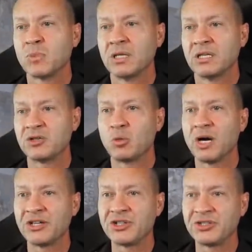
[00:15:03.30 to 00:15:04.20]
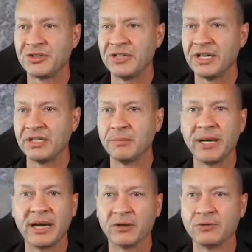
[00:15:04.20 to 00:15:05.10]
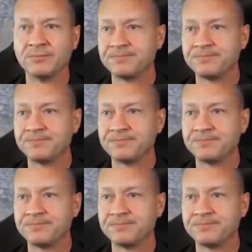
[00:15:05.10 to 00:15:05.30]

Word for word: Let's watch it till the end of the battle.